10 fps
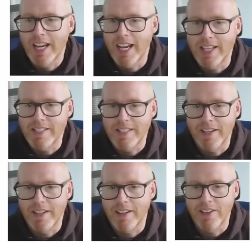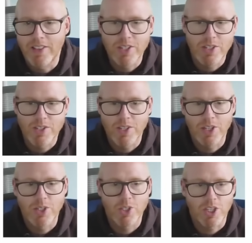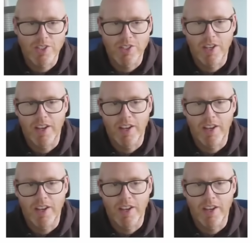and this is just